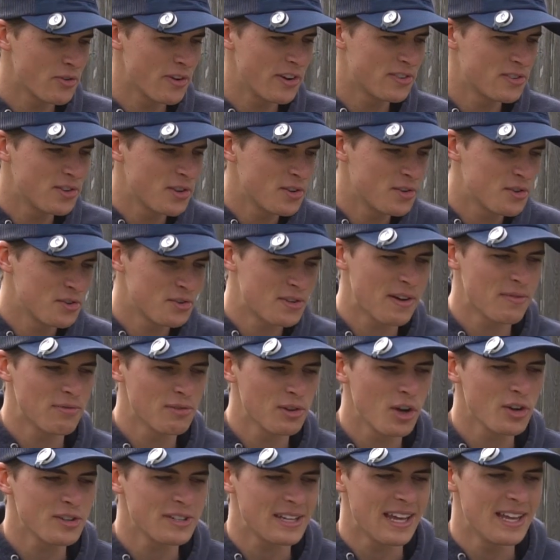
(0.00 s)
researchers have
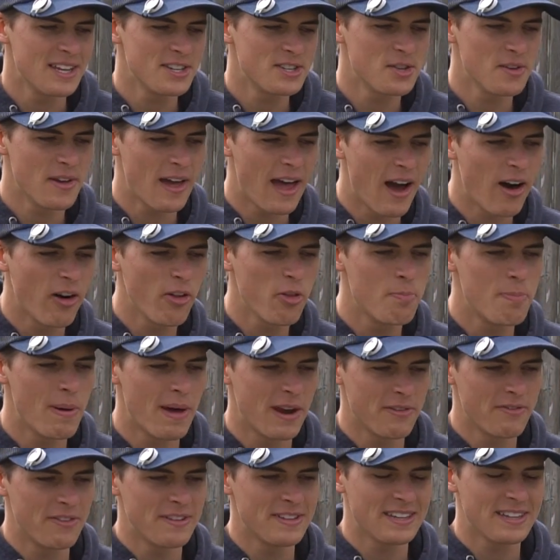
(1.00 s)
looked into health
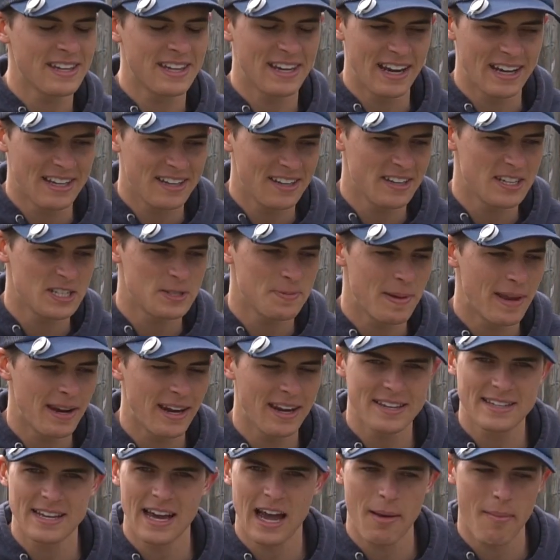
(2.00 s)
benefits connected to
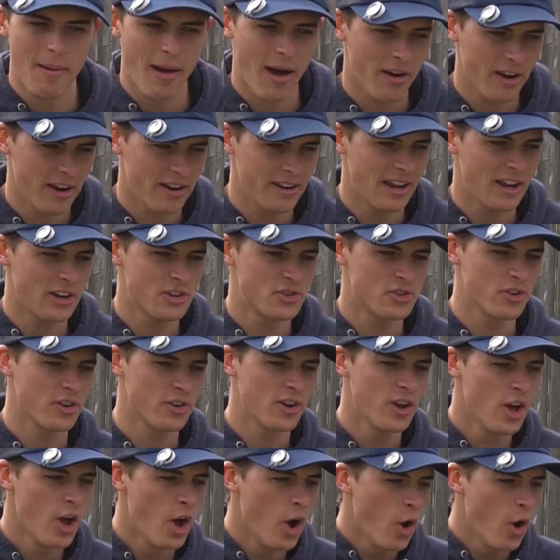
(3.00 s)
spending time out in nature.